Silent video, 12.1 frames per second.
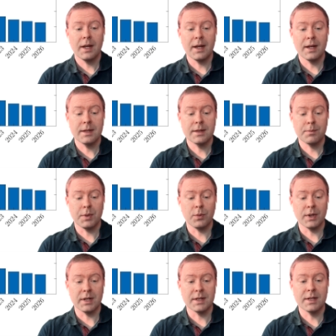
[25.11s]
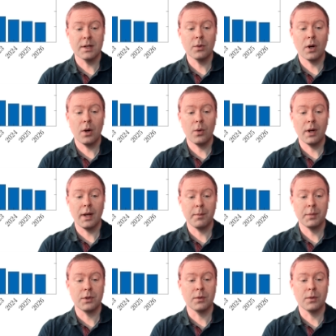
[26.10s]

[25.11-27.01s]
is between zero and up